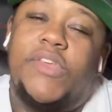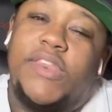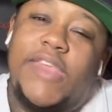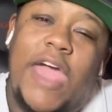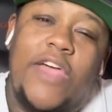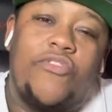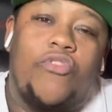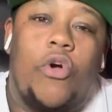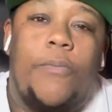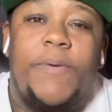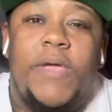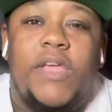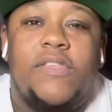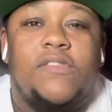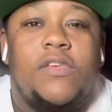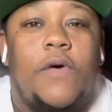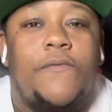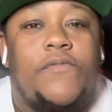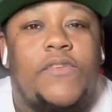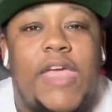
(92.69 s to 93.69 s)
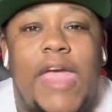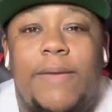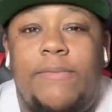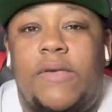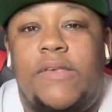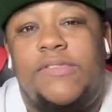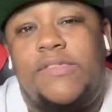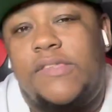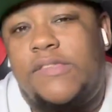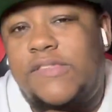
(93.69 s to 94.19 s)
and that's going to be a tough game
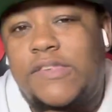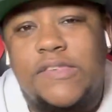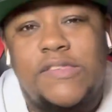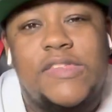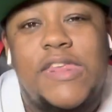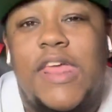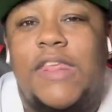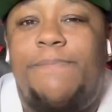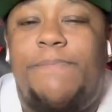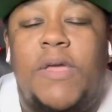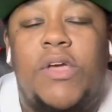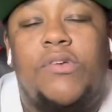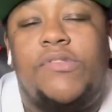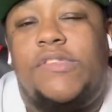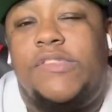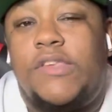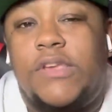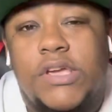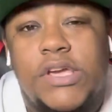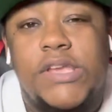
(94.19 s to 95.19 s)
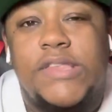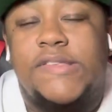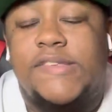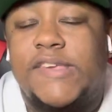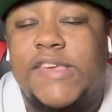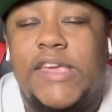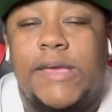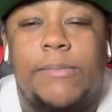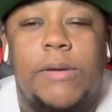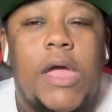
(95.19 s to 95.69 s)
because Cincinnati Bengals is a good
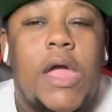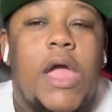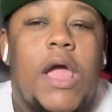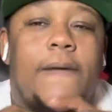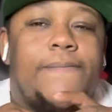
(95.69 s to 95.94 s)
team.